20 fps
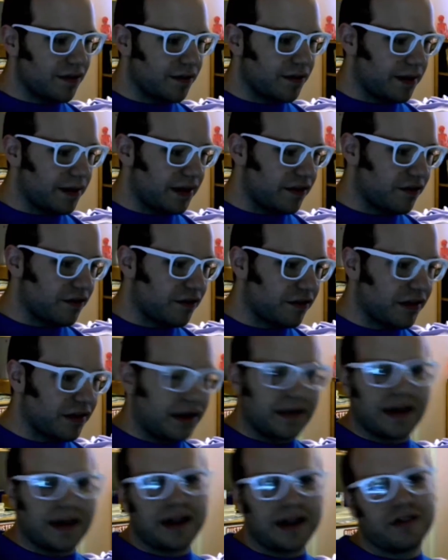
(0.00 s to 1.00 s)
in Sword Art
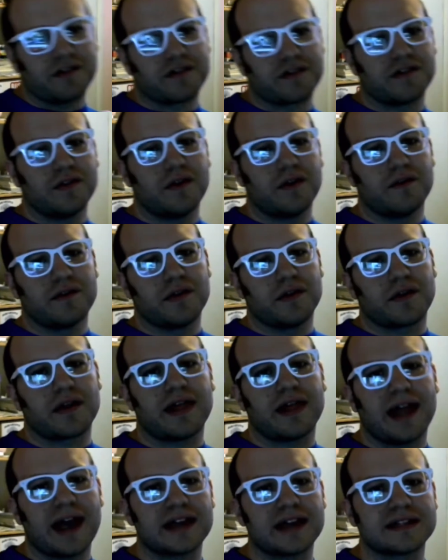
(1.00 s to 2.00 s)
Online, there's no real
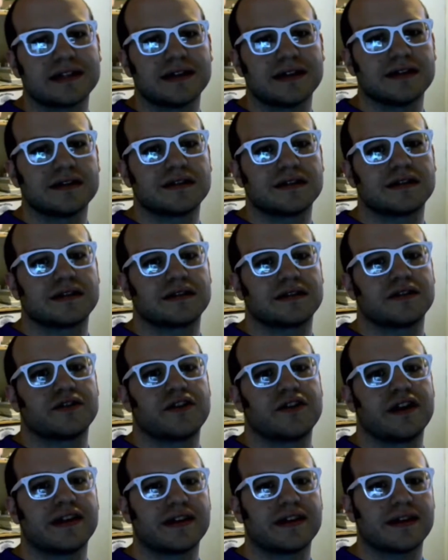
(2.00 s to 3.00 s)
classes or
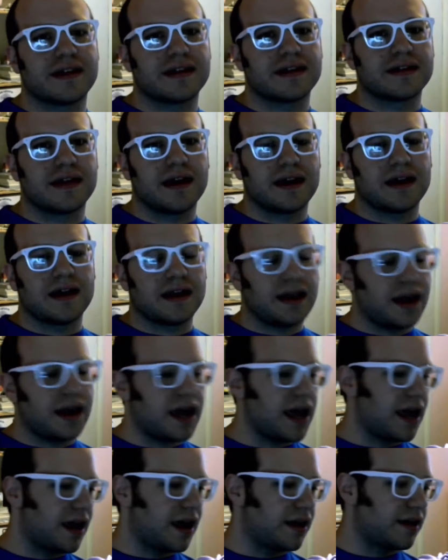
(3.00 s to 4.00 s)
anything like that,
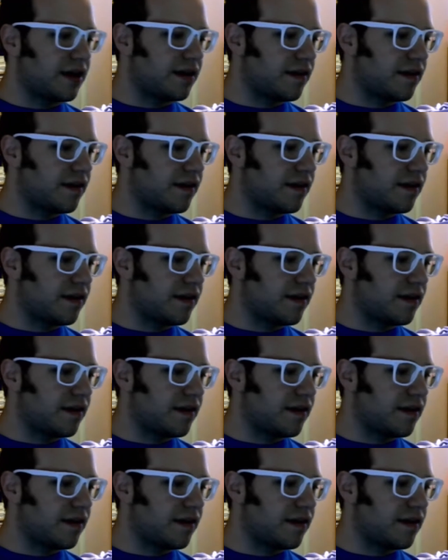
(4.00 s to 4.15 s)
and